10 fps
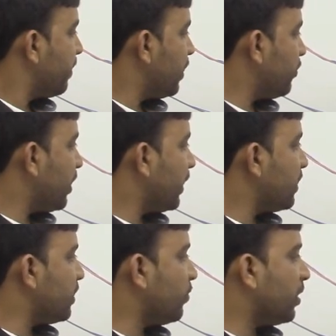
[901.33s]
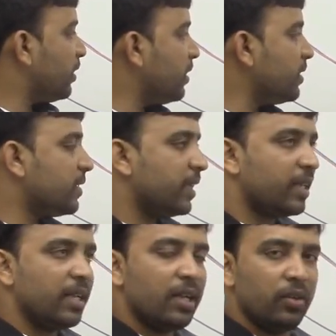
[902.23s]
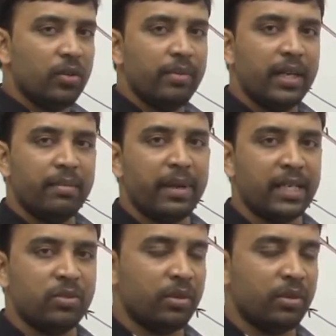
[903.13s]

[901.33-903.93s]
Therefore, I can say for diesel cycle, you will get maximum